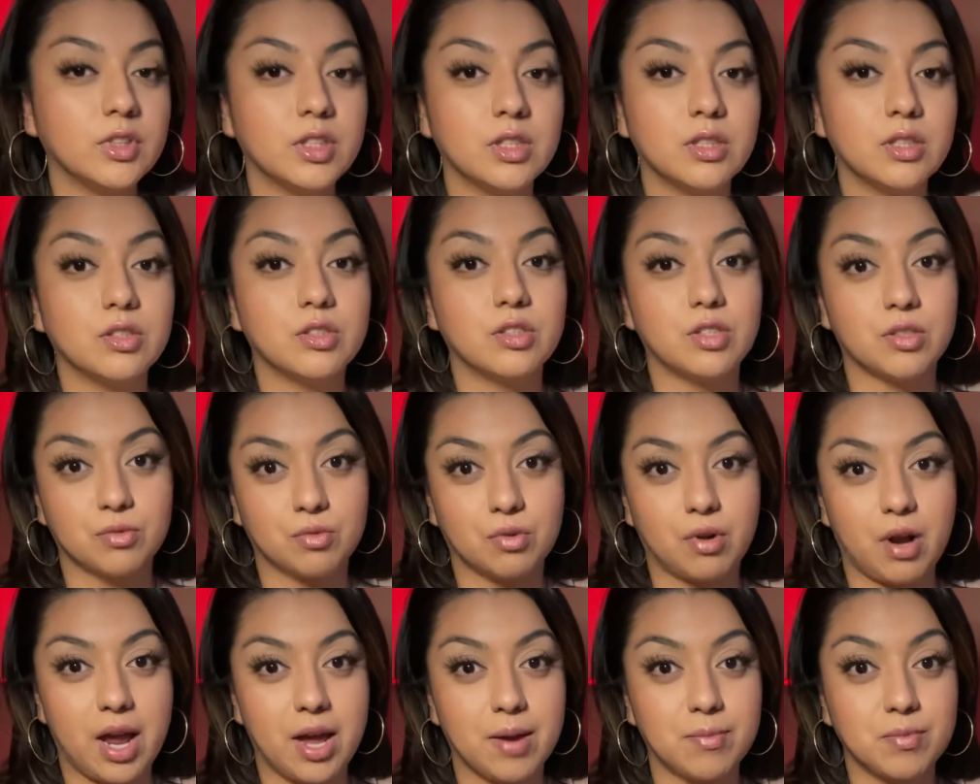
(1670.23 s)

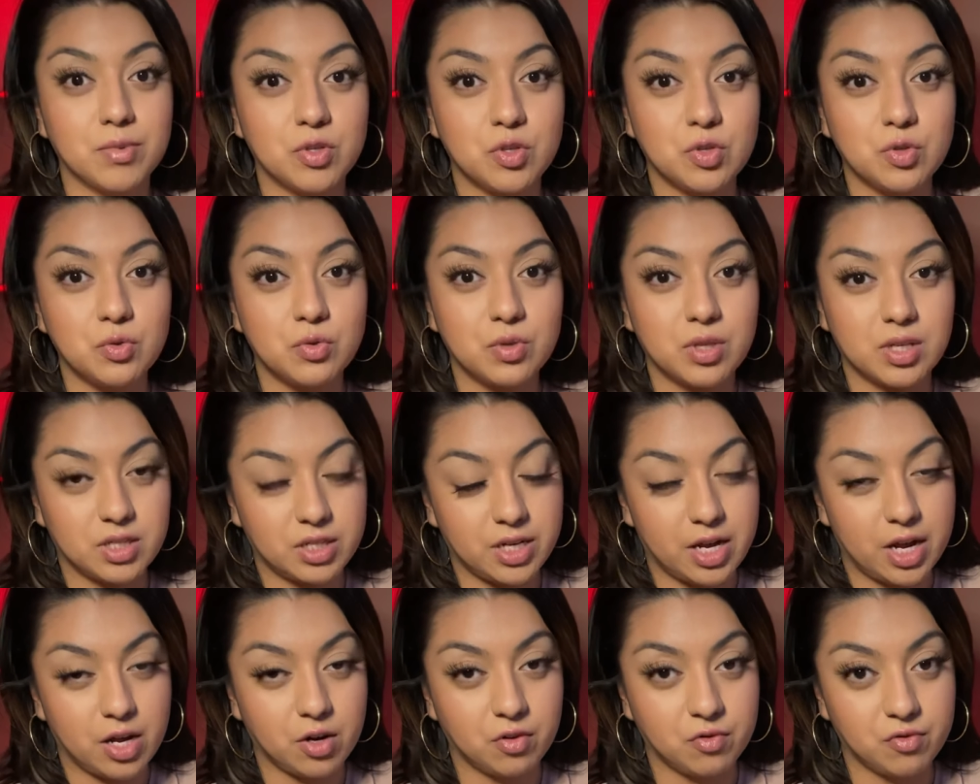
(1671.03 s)
Subscribe to the
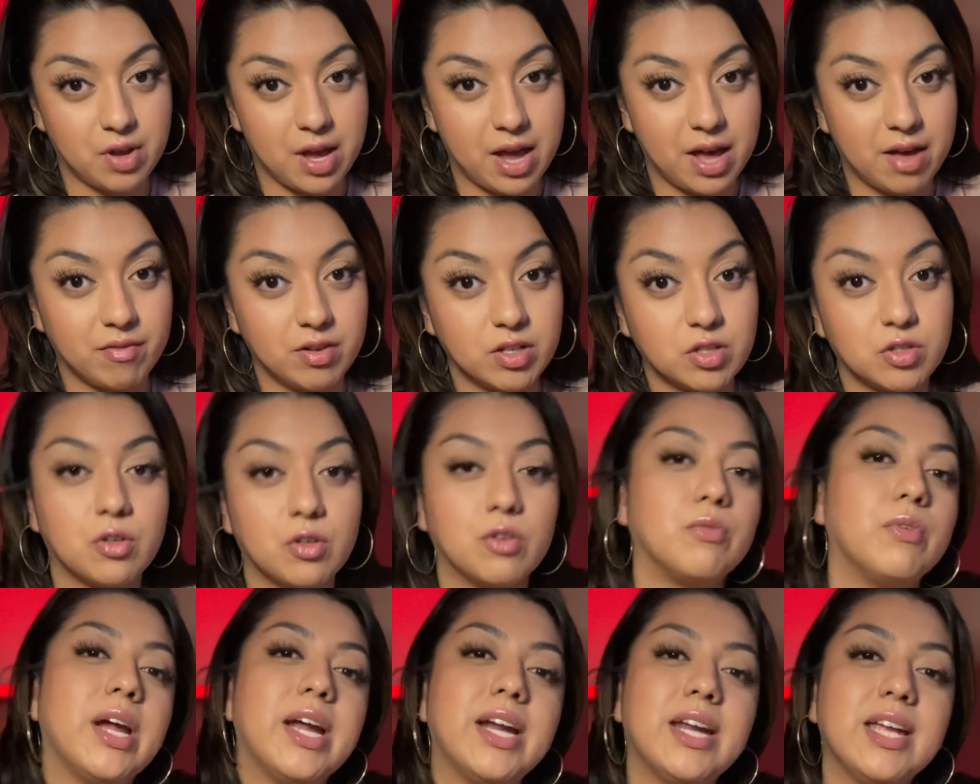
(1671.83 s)
channel if you haven't
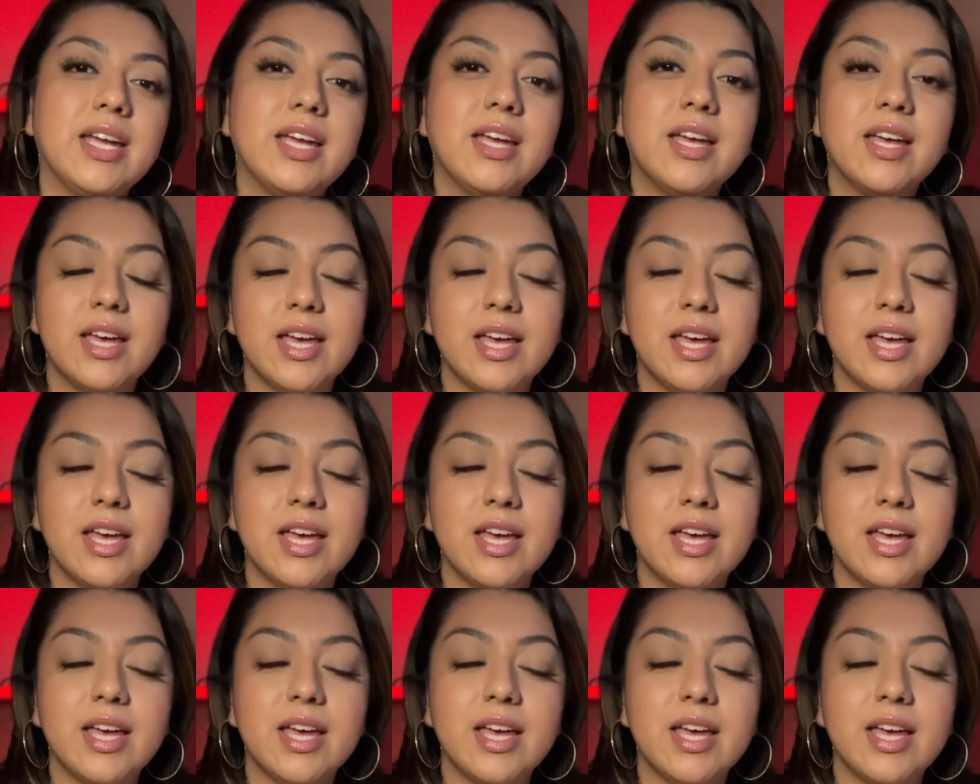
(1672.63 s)
already.